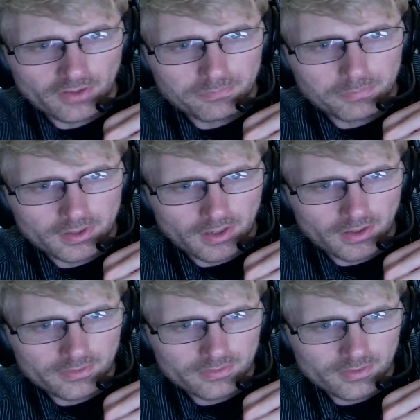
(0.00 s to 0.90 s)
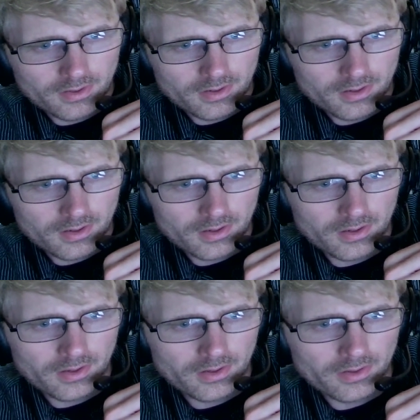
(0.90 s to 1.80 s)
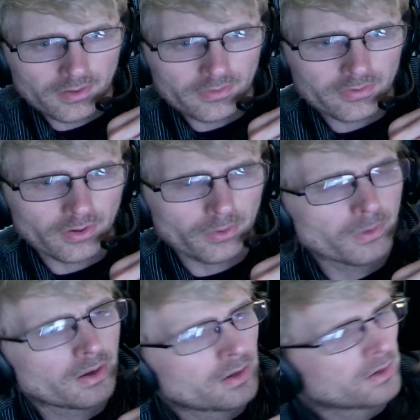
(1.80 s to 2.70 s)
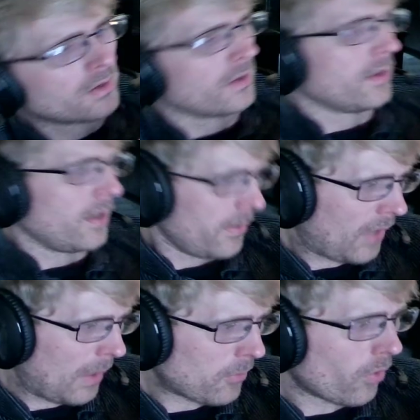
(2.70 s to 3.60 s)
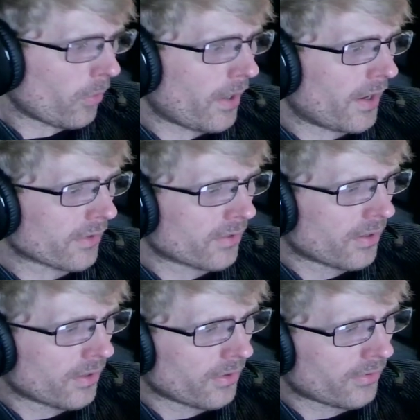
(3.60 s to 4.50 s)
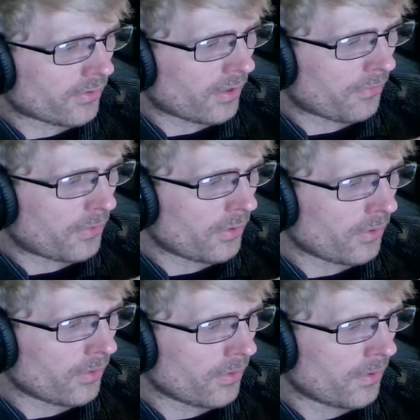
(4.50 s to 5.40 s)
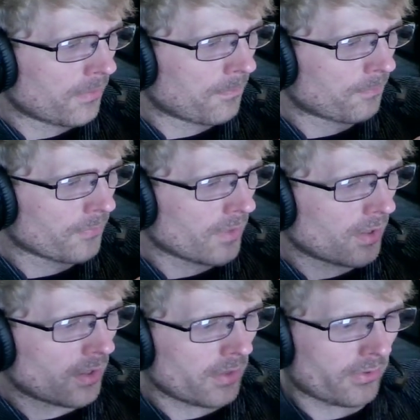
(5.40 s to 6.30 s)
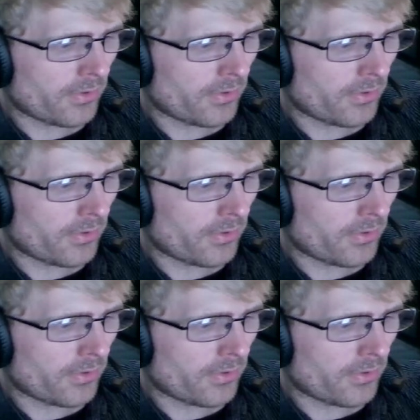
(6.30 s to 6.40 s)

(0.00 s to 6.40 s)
FPS. So if I'm correct, this stuff here, it's